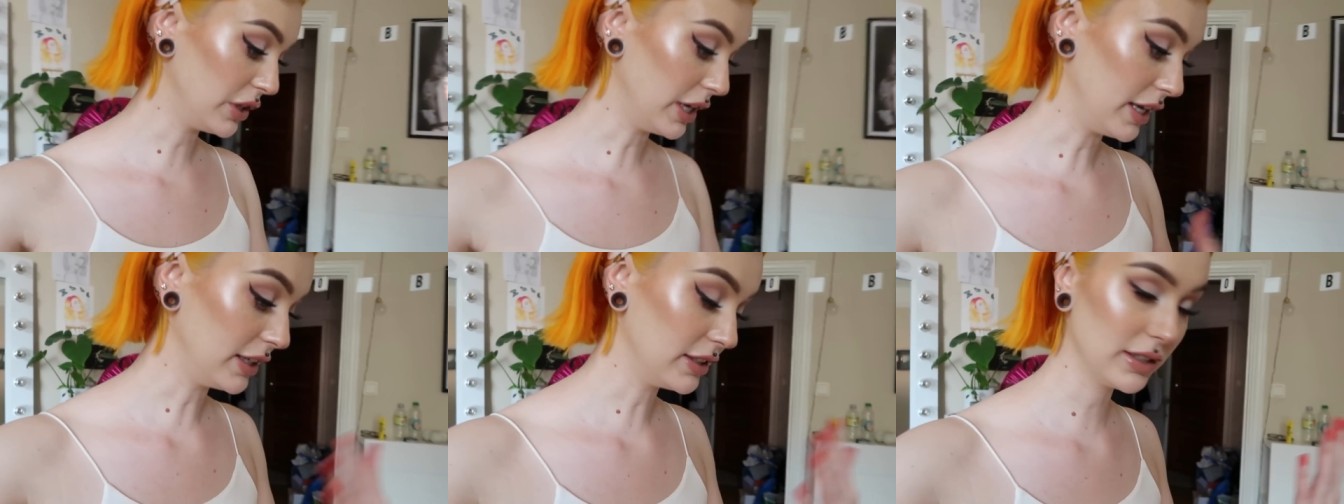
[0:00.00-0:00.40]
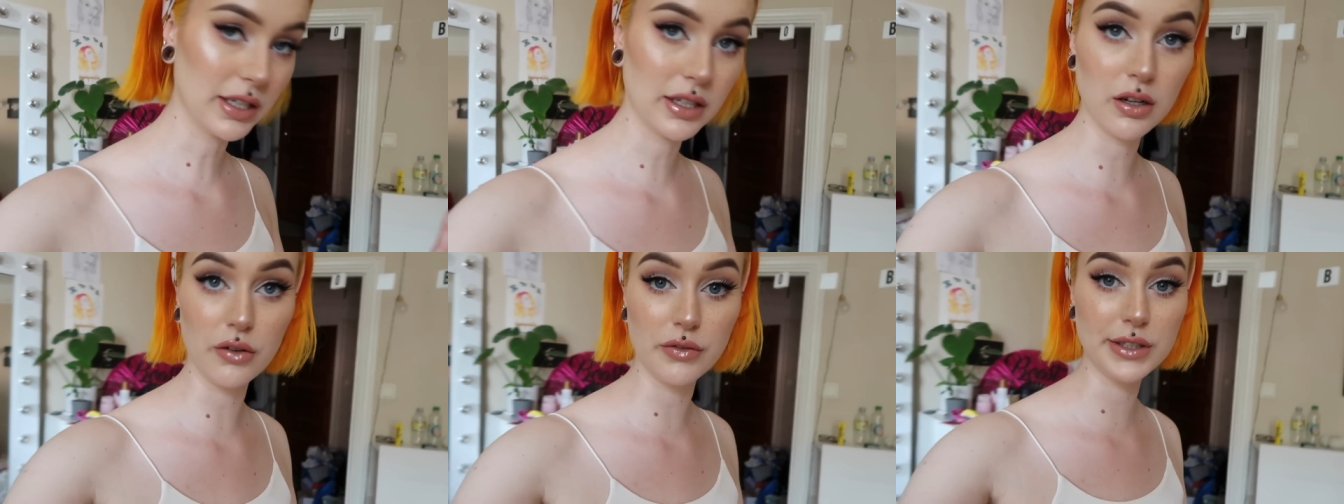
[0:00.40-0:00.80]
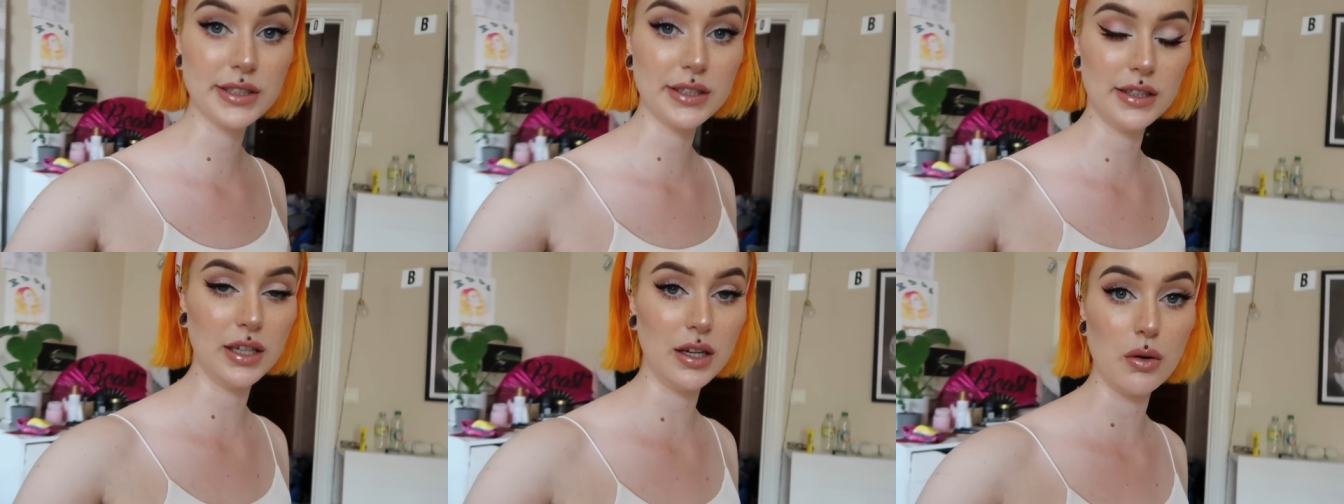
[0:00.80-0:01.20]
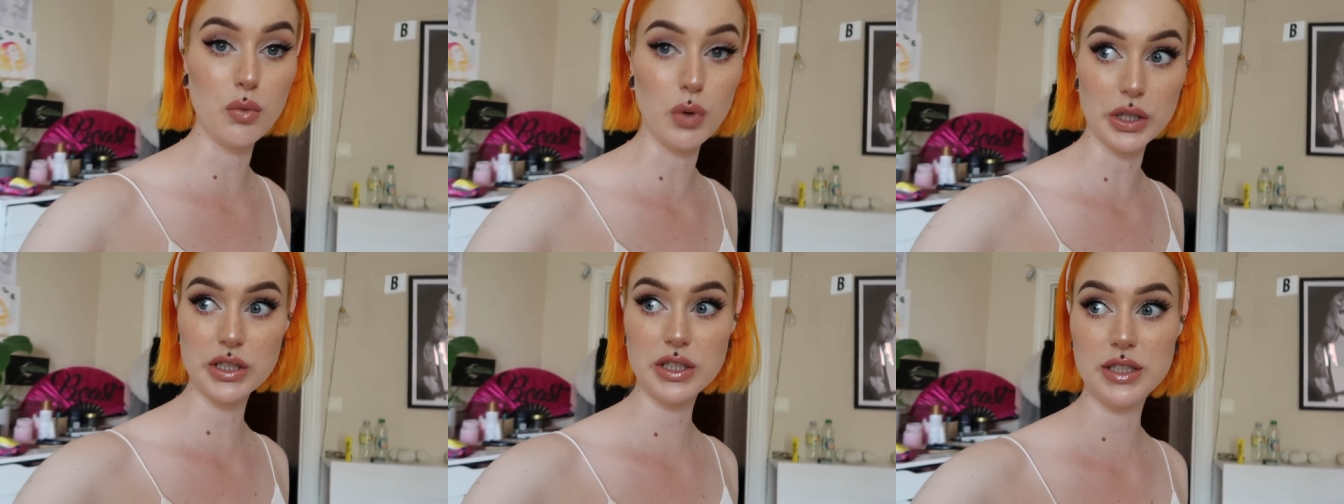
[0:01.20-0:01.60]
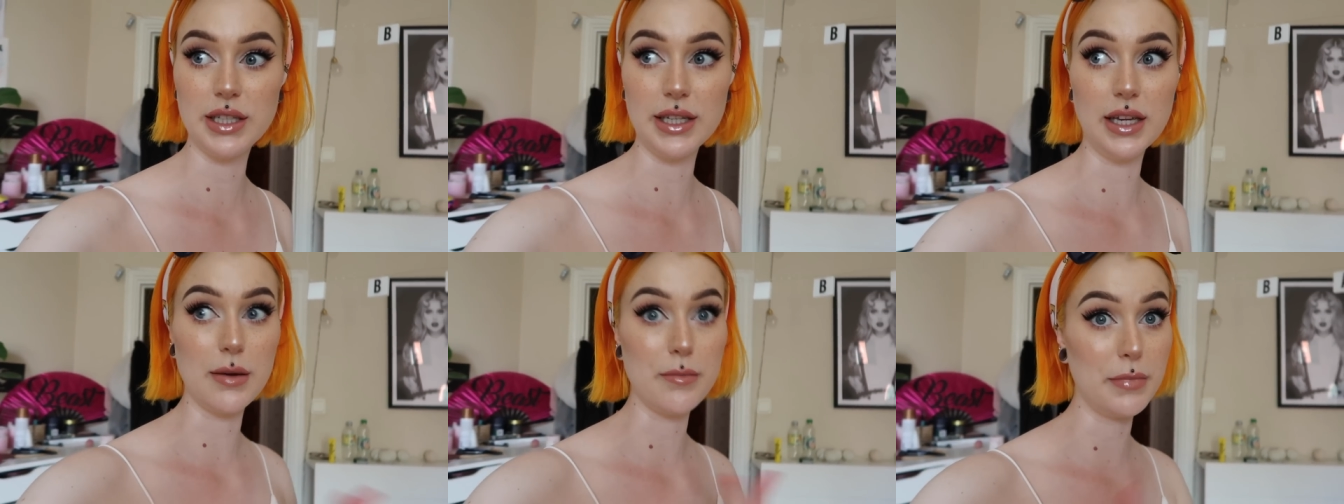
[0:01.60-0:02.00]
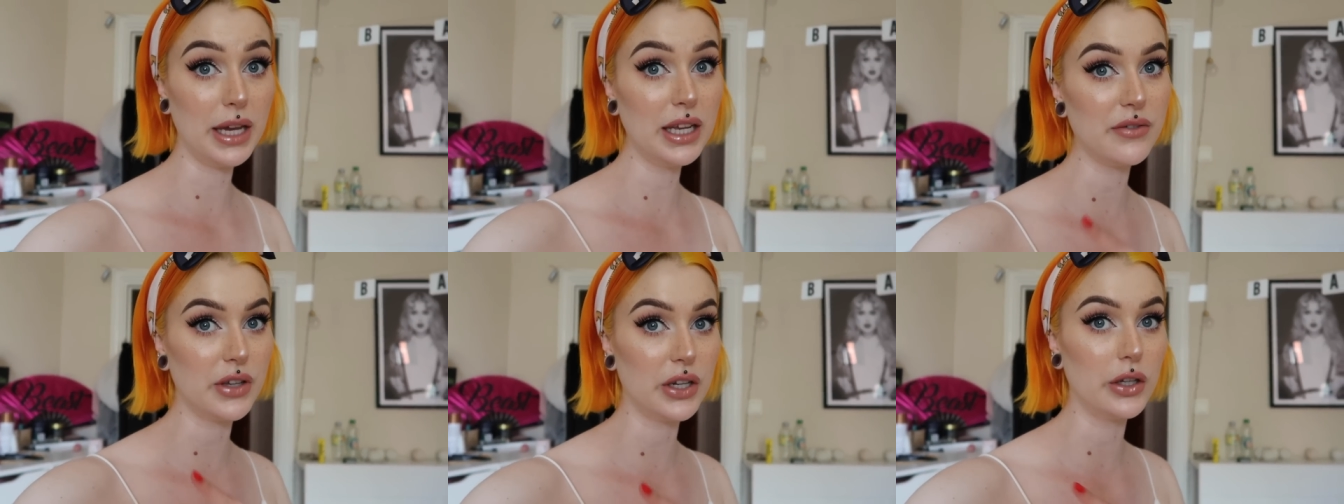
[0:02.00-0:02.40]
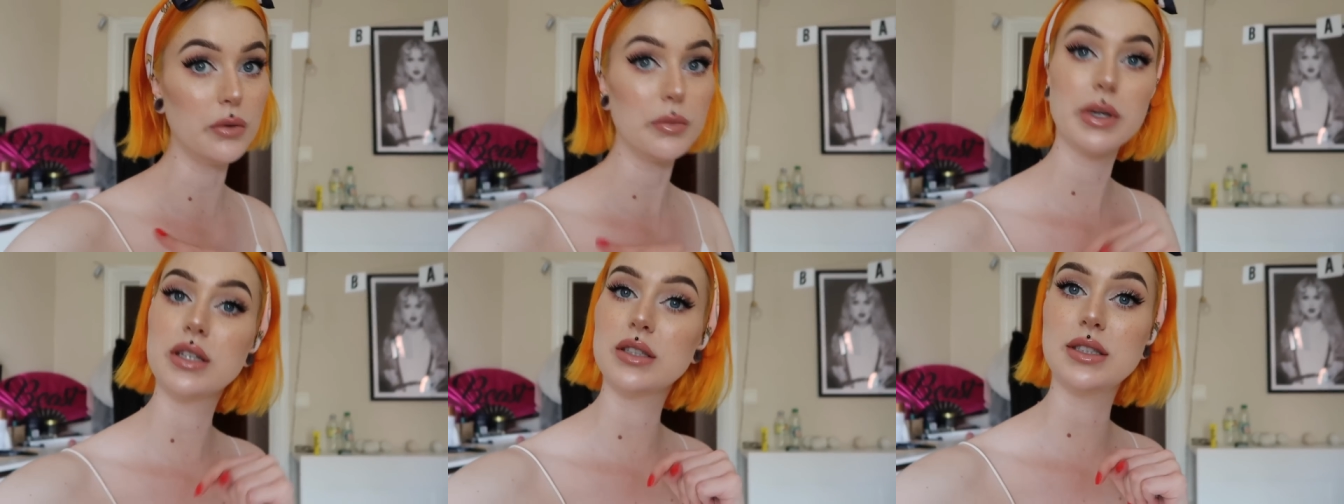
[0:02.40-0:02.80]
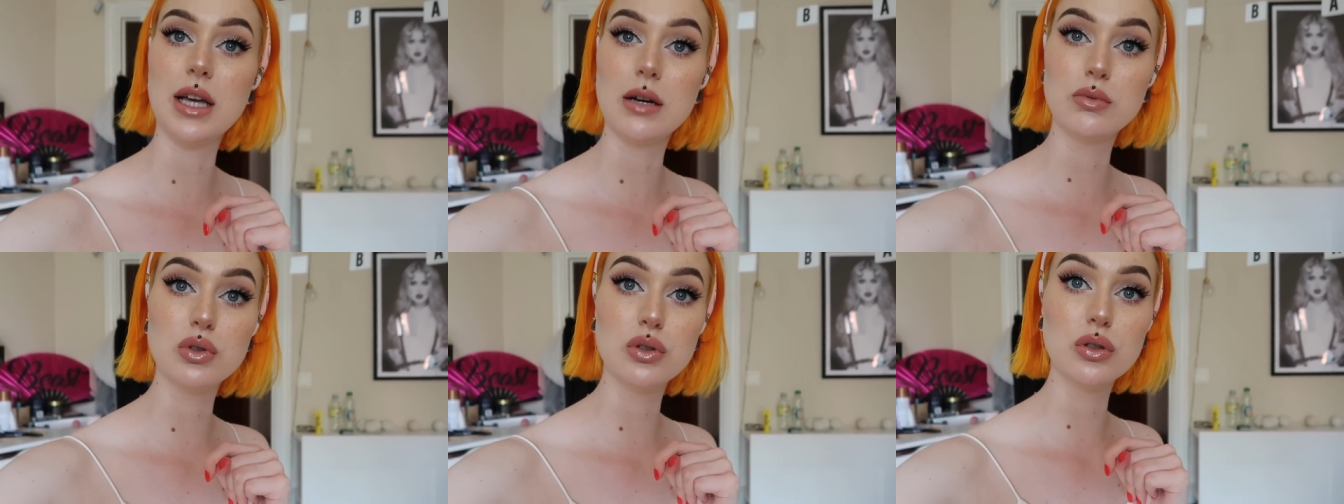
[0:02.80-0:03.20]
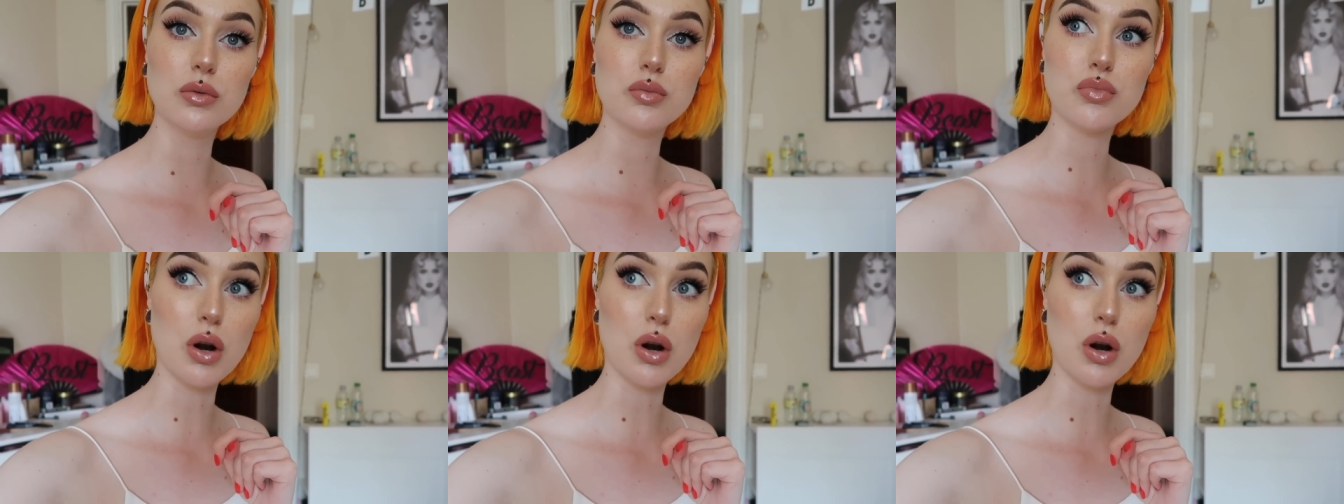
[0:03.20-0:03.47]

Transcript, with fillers: you guys can obviously watch the main video because that will